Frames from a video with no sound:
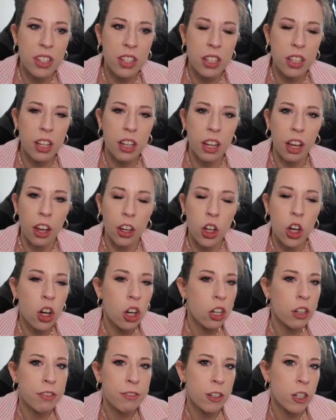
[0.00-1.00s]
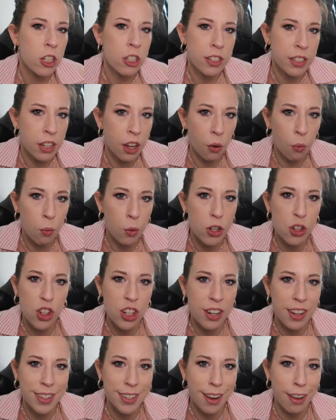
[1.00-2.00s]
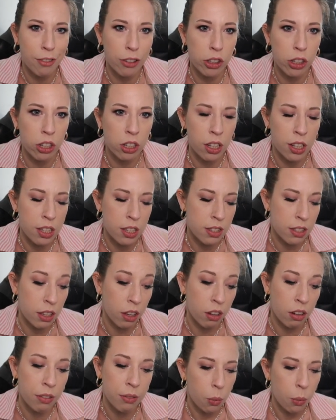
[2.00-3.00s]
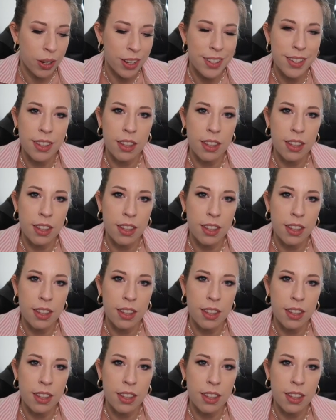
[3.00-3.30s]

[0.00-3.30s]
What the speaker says: to cook for herself when she doesn't have a cooking skill. What is